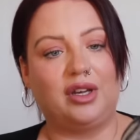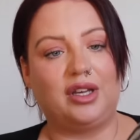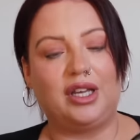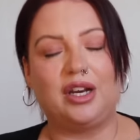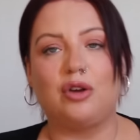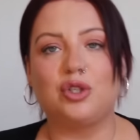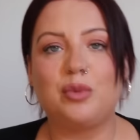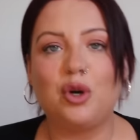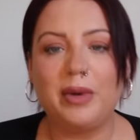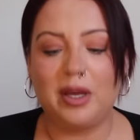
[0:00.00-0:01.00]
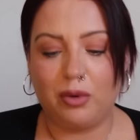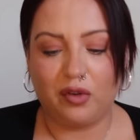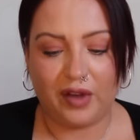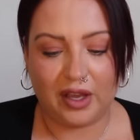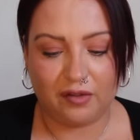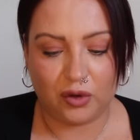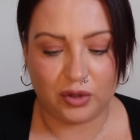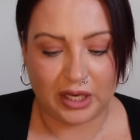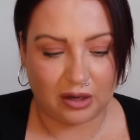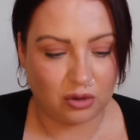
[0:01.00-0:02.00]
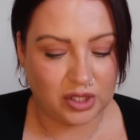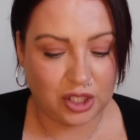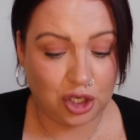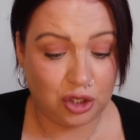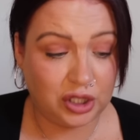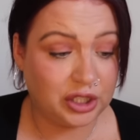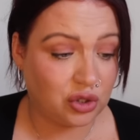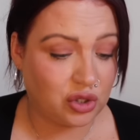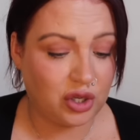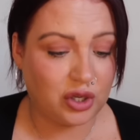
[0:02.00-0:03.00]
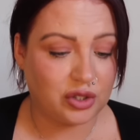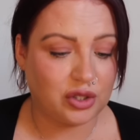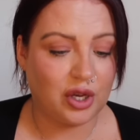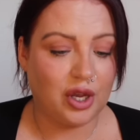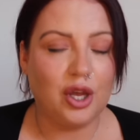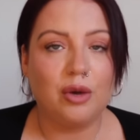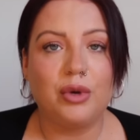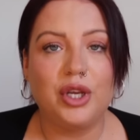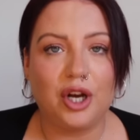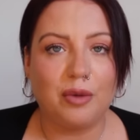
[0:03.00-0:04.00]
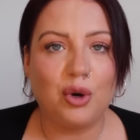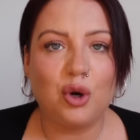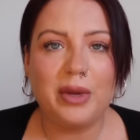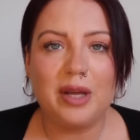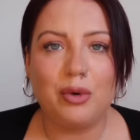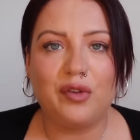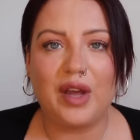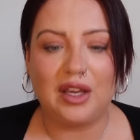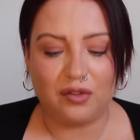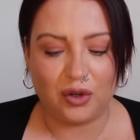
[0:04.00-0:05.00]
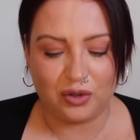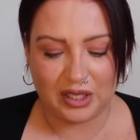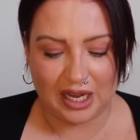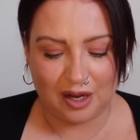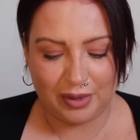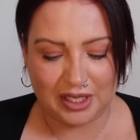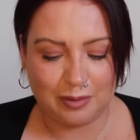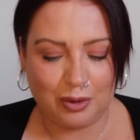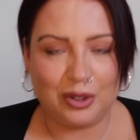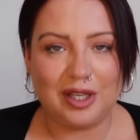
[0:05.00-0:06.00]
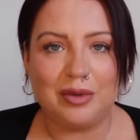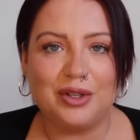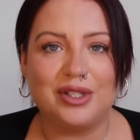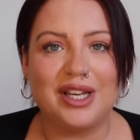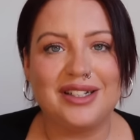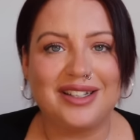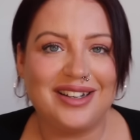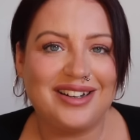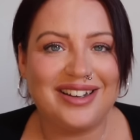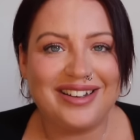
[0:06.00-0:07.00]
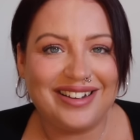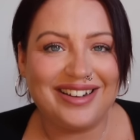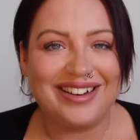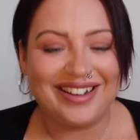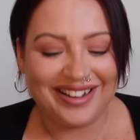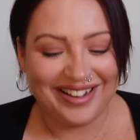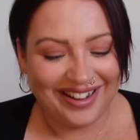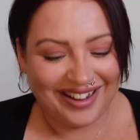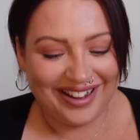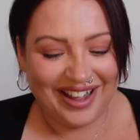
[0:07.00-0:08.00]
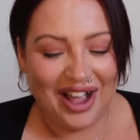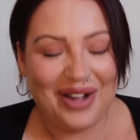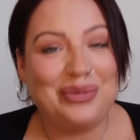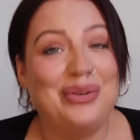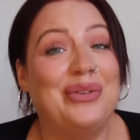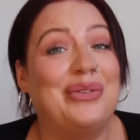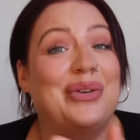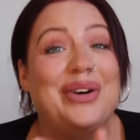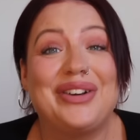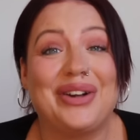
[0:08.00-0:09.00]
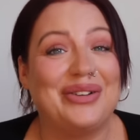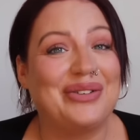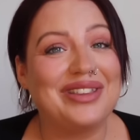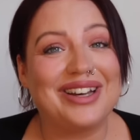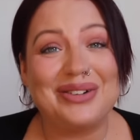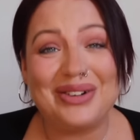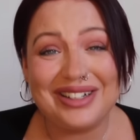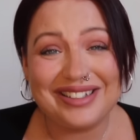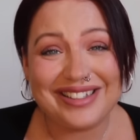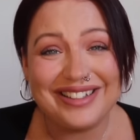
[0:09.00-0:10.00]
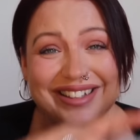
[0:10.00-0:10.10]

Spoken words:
You know, just put a bit of buffet food out, because it's usually just us, but you know, put a bit of buffet food out, a bit of spooky music. Da, da, da, da. I don't know what that was.